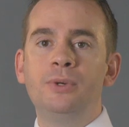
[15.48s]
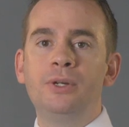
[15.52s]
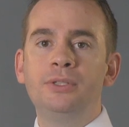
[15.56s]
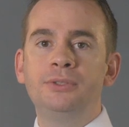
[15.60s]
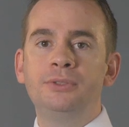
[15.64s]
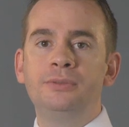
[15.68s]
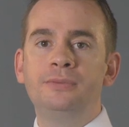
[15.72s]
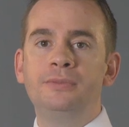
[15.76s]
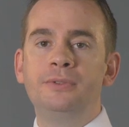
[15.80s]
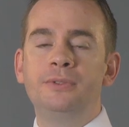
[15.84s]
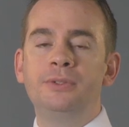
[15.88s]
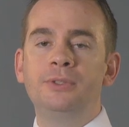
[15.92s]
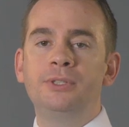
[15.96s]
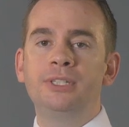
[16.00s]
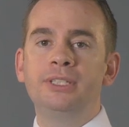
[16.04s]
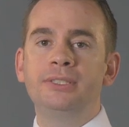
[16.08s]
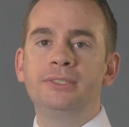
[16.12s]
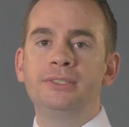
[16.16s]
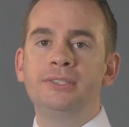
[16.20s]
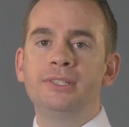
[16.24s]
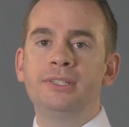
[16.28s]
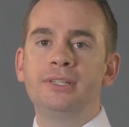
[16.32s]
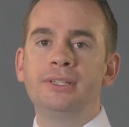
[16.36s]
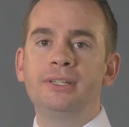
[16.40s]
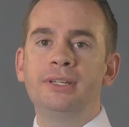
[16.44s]
Ross
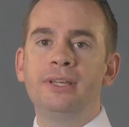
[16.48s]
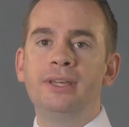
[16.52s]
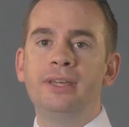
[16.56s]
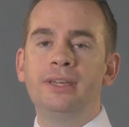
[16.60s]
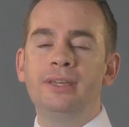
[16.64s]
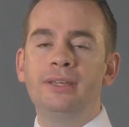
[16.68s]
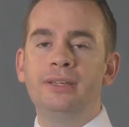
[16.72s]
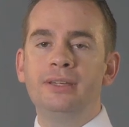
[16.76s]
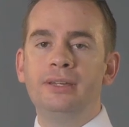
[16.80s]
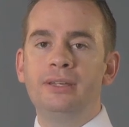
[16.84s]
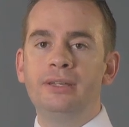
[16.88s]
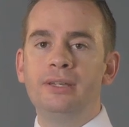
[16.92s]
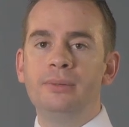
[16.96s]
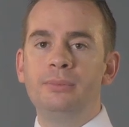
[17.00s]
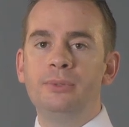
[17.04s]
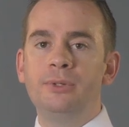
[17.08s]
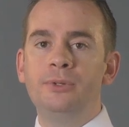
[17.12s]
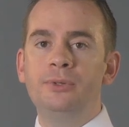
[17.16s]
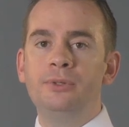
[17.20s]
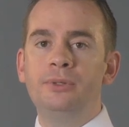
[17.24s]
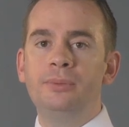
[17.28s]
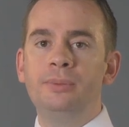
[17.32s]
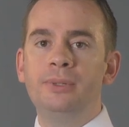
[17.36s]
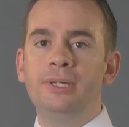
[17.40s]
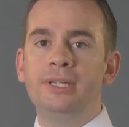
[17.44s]
Fordington, and I'm an
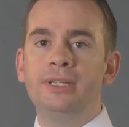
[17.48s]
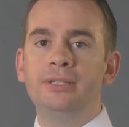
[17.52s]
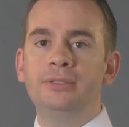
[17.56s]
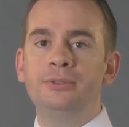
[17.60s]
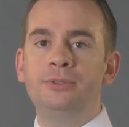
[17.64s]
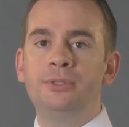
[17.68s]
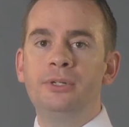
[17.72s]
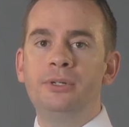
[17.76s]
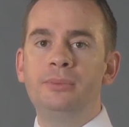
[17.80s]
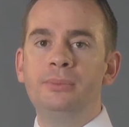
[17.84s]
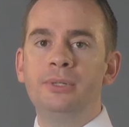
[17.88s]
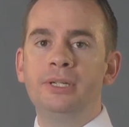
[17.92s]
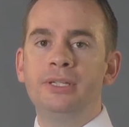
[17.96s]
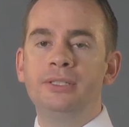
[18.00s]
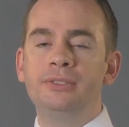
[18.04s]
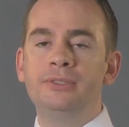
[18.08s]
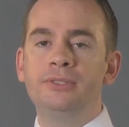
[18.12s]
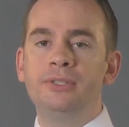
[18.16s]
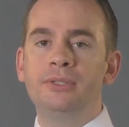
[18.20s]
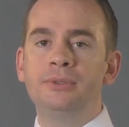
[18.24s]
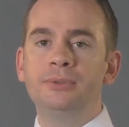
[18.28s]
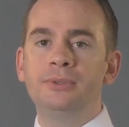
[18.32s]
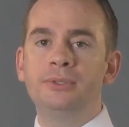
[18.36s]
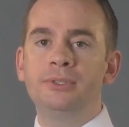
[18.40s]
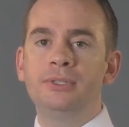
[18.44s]
orthopaedic trauma
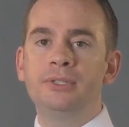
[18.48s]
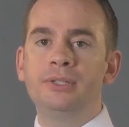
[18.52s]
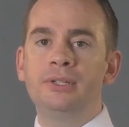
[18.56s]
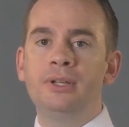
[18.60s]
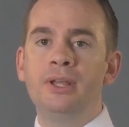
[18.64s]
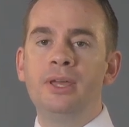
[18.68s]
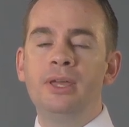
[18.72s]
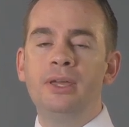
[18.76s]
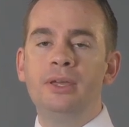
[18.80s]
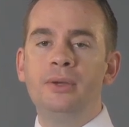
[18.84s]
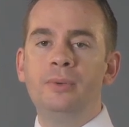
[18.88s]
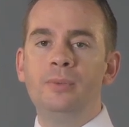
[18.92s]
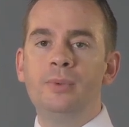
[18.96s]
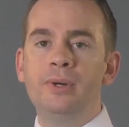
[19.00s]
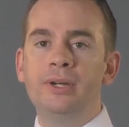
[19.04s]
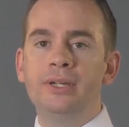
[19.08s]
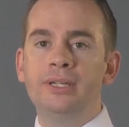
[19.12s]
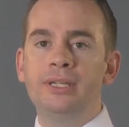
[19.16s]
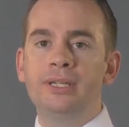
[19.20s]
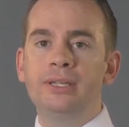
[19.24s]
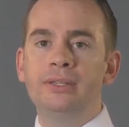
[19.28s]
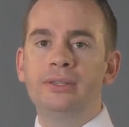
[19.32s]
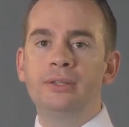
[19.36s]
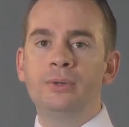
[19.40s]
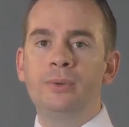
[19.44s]
consultant
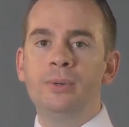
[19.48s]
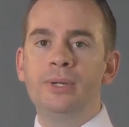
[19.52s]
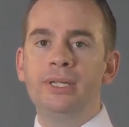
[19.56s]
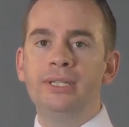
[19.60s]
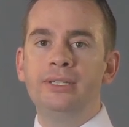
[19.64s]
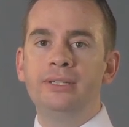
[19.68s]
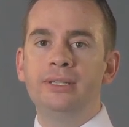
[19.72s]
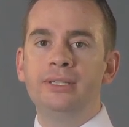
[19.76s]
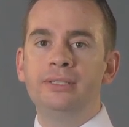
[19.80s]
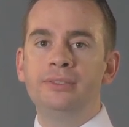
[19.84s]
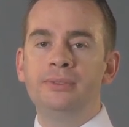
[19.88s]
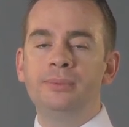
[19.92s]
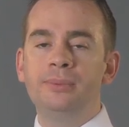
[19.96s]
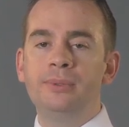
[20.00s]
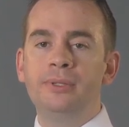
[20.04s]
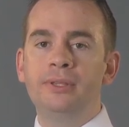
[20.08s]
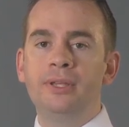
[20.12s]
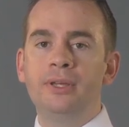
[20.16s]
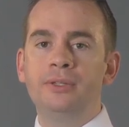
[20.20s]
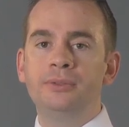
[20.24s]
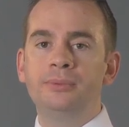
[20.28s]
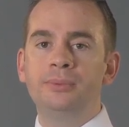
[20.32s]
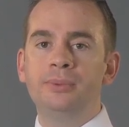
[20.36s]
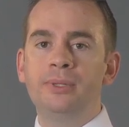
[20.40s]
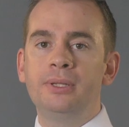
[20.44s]
working at the Queen Elizabeth
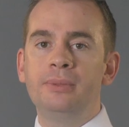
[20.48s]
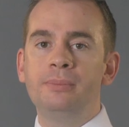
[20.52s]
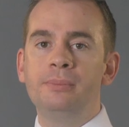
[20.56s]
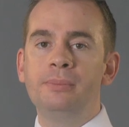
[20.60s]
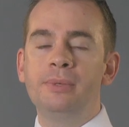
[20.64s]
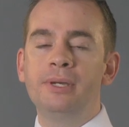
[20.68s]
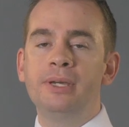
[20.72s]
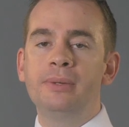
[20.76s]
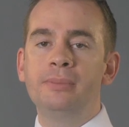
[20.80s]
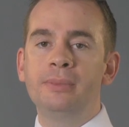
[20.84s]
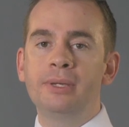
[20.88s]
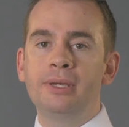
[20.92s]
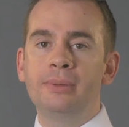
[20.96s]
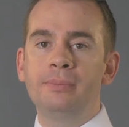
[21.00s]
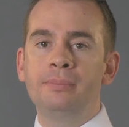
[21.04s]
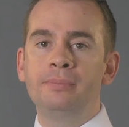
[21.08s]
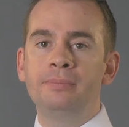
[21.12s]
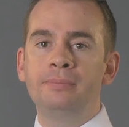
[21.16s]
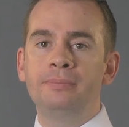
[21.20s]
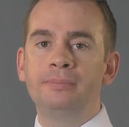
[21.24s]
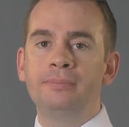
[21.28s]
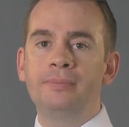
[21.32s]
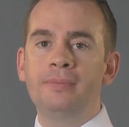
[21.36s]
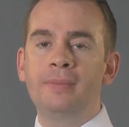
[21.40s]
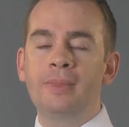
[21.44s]
Hospital in Birmingham.
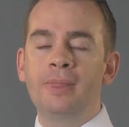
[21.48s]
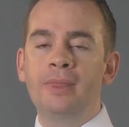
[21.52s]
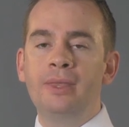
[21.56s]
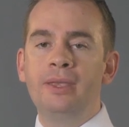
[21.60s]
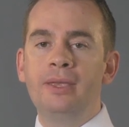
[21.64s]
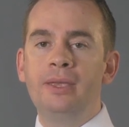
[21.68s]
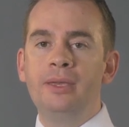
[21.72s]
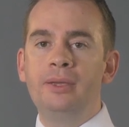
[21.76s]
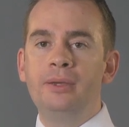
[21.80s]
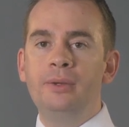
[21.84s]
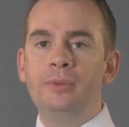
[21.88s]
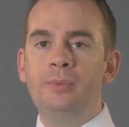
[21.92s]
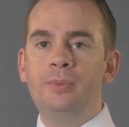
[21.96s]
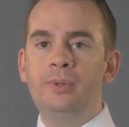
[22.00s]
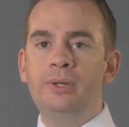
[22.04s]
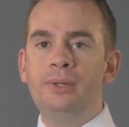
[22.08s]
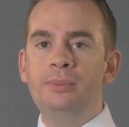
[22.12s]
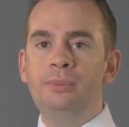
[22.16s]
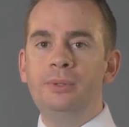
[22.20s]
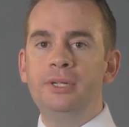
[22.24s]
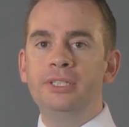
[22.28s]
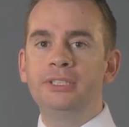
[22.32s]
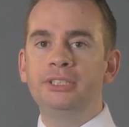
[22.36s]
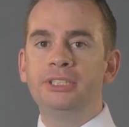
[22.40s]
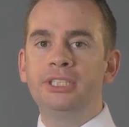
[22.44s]
We
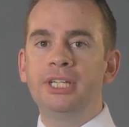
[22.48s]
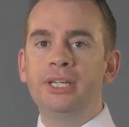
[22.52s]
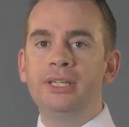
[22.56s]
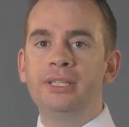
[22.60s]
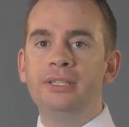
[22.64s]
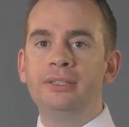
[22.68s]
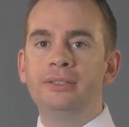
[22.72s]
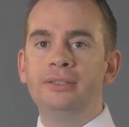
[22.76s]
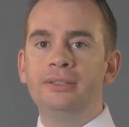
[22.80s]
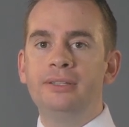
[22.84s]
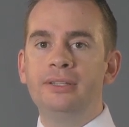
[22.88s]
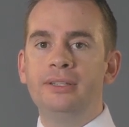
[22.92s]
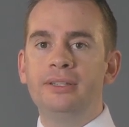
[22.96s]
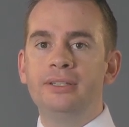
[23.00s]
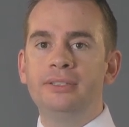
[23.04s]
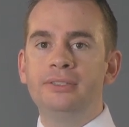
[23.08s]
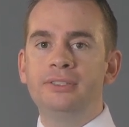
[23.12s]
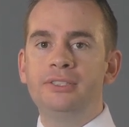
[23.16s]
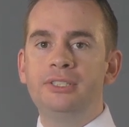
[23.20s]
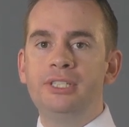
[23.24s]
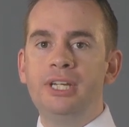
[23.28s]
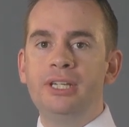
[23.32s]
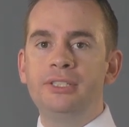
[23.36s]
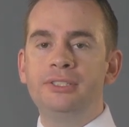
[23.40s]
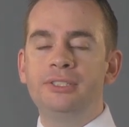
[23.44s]
appreciate that the
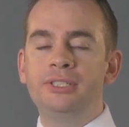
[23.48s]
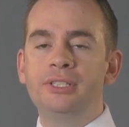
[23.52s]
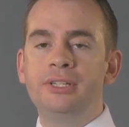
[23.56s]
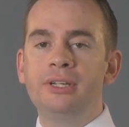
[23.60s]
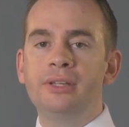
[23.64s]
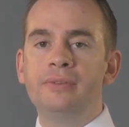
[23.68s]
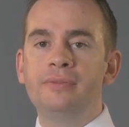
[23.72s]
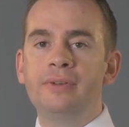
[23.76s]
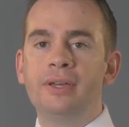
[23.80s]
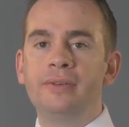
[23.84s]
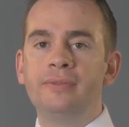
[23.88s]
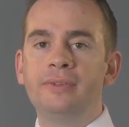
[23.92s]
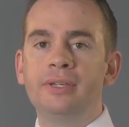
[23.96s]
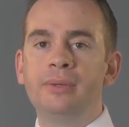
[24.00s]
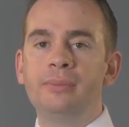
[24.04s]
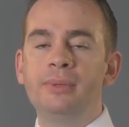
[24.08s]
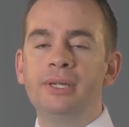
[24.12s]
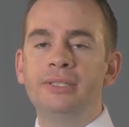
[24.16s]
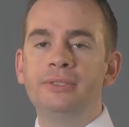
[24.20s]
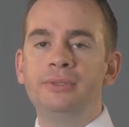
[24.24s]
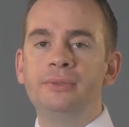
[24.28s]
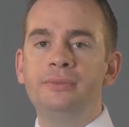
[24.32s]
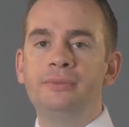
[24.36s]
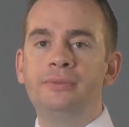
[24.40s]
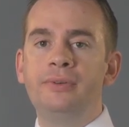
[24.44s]
suggestion of having a
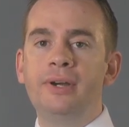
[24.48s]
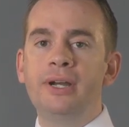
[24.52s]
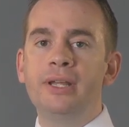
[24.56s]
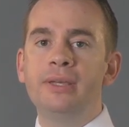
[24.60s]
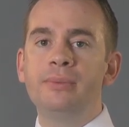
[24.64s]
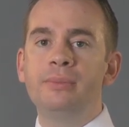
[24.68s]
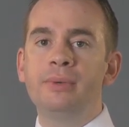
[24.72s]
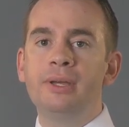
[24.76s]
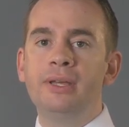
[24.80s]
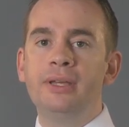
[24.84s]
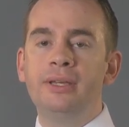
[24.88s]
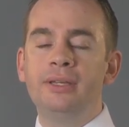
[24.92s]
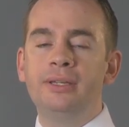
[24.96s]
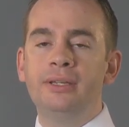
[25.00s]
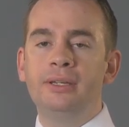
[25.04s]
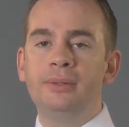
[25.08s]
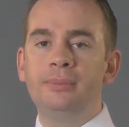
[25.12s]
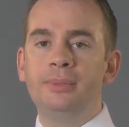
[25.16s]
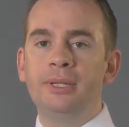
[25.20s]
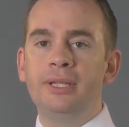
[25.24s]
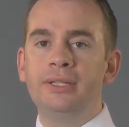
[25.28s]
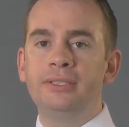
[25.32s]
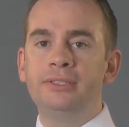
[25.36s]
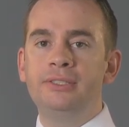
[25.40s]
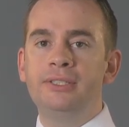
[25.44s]
metal frame
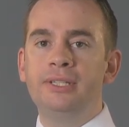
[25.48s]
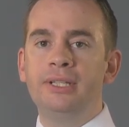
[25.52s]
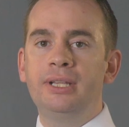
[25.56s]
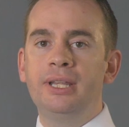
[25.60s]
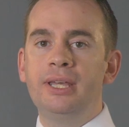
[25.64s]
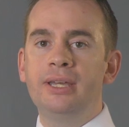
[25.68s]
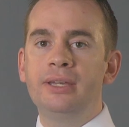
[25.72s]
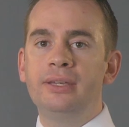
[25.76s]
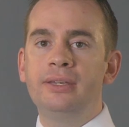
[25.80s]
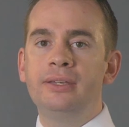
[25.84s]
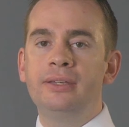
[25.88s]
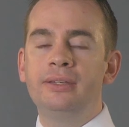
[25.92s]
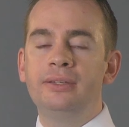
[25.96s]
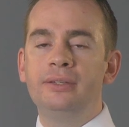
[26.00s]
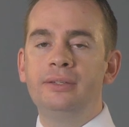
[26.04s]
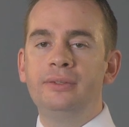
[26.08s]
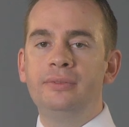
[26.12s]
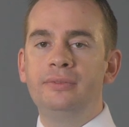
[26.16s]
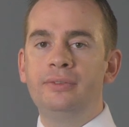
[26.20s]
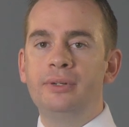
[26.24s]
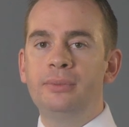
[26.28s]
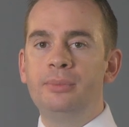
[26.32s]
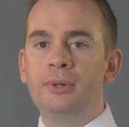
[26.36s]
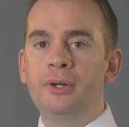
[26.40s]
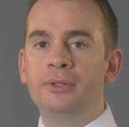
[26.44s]
applied to your leg
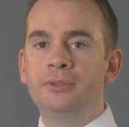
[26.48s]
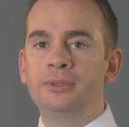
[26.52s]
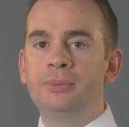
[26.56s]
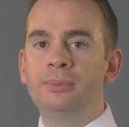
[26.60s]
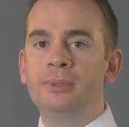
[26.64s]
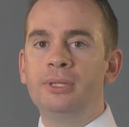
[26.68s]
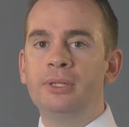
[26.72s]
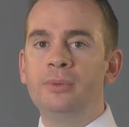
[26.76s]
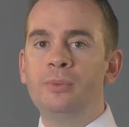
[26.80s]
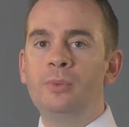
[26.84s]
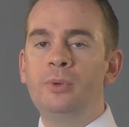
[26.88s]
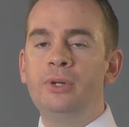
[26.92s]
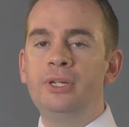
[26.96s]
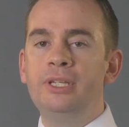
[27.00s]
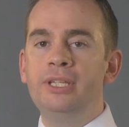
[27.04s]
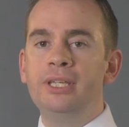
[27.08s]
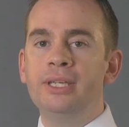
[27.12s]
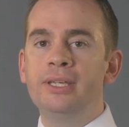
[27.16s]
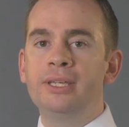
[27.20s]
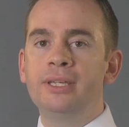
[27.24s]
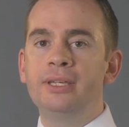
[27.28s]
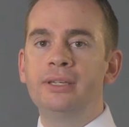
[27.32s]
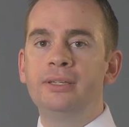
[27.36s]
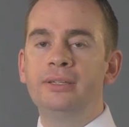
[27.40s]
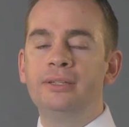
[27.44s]
for approximately 1
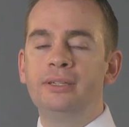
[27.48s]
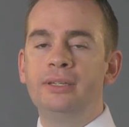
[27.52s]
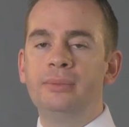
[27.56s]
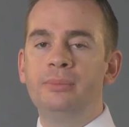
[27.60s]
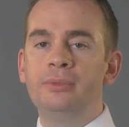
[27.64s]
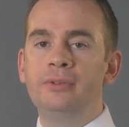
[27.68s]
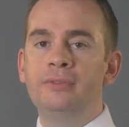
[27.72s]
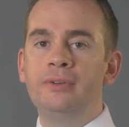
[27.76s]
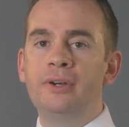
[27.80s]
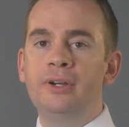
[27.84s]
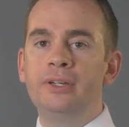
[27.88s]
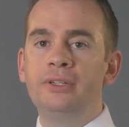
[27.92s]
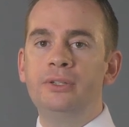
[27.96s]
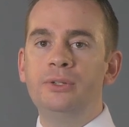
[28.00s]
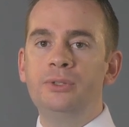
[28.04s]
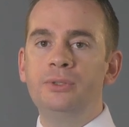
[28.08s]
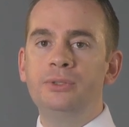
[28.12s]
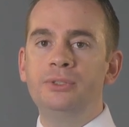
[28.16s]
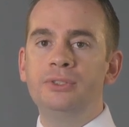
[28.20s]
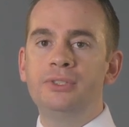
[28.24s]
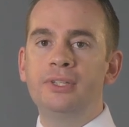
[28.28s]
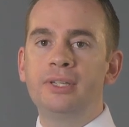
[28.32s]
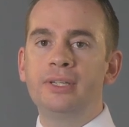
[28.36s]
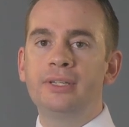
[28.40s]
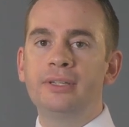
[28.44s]
year can be very
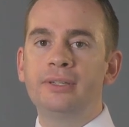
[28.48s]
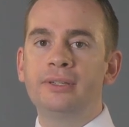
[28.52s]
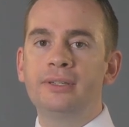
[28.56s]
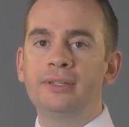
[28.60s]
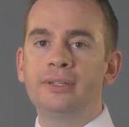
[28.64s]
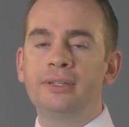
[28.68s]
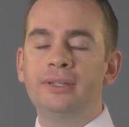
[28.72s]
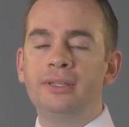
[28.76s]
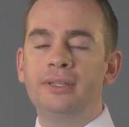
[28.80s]
daunting.